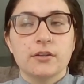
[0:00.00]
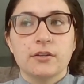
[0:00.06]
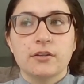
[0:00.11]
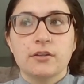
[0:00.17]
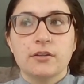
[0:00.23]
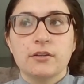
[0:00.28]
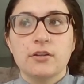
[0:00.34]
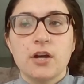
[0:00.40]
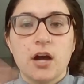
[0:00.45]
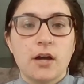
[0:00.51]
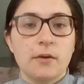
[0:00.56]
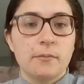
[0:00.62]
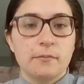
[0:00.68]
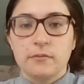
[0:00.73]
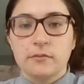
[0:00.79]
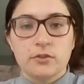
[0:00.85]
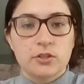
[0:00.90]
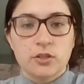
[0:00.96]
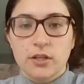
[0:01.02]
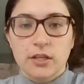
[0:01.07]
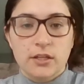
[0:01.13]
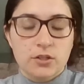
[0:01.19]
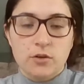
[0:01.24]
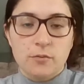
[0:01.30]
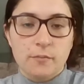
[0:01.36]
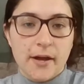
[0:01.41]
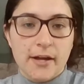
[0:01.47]
they
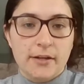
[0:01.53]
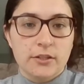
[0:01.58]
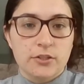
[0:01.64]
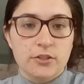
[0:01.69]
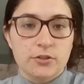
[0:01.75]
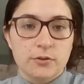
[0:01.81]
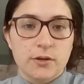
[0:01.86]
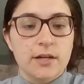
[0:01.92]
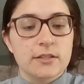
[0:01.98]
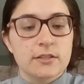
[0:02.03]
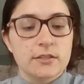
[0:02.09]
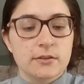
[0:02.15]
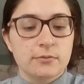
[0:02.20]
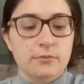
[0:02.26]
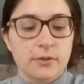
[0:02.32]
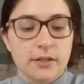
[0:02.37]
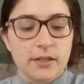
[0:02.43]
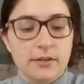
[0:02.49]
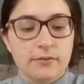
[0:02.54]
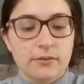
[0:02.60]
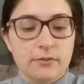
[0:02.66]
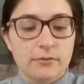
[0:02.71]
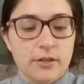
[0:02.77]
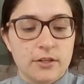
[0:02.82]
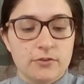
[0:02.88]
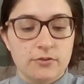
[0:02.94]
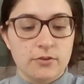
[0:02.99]
don't matter to us if we're giving
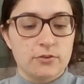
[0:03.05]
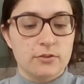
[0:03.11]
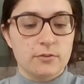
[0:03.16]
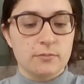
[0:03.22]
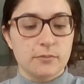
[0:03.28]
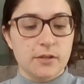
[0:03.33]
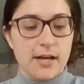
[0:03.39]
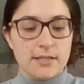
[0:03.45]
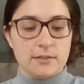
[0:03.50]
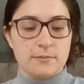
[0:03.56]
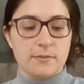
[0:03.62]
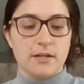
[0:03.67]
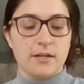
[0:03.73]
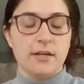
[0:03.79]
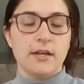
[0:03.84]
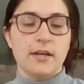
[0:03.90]
fresh frozen plasma.